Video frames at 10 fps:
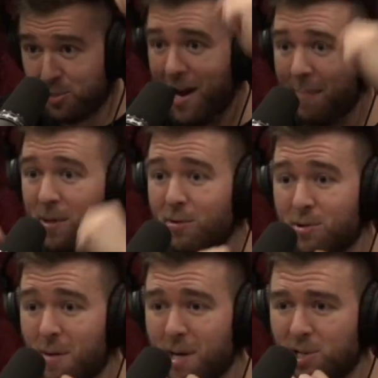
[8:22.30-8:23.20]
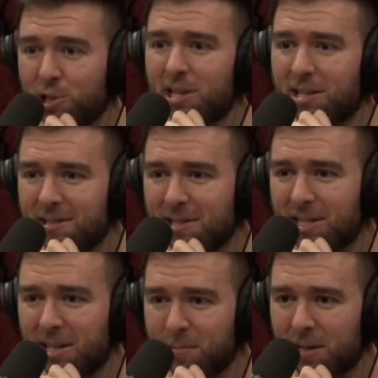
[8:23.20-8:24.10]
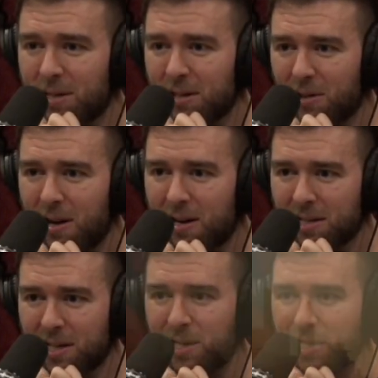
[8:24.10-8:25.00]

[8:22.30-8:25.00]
strap that goes around my chin to keep it locked. Oh,